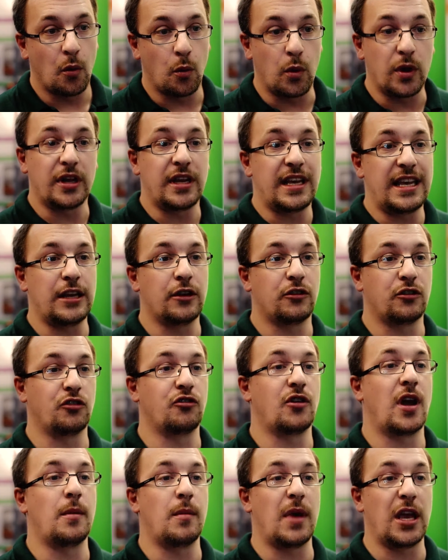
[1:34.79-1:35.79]
We're here to
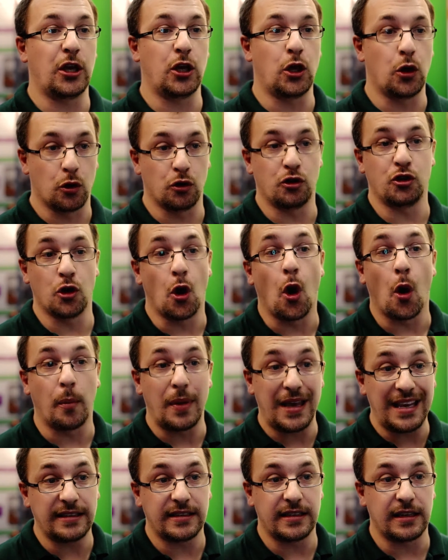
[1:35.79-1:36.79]
try and make your job
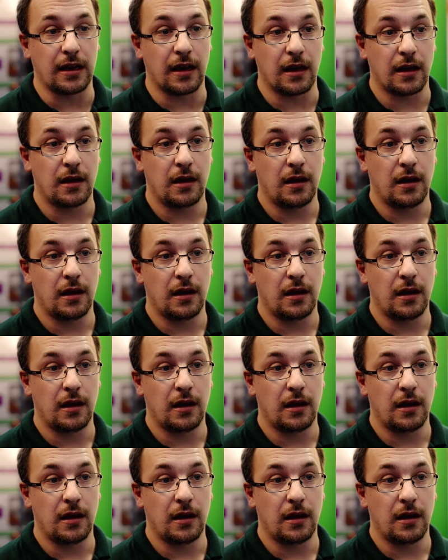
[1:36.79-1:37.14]
easier.